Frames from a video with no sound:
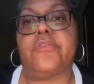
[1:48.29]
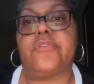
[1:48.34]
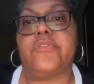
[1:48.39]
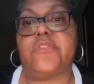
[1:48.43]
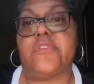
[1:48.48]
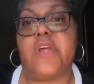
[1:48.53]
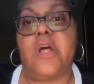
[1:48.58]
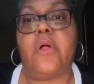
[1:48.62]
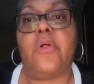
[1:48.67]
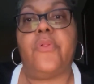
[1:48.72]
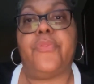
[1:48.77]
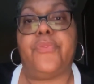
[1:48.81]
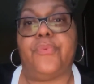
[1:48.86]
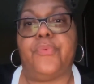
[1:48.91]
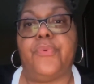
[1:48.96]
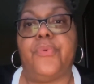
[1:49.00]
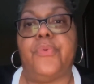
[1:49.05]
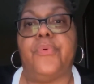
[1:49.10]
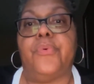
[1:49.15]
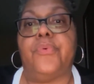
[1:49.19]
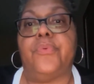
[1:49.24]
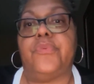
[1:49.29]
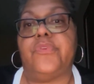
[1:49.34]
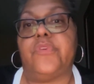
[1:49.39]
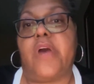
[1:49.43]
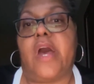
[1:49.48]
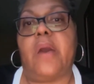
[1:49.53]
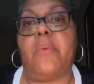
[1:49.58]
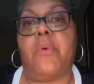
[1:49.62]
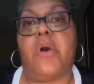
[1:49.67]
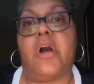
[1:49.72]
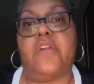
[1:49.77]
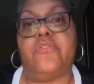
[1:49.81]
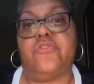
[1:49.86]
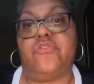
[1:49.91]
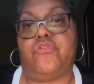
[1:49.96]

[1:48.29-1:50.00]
sailed through Taiwan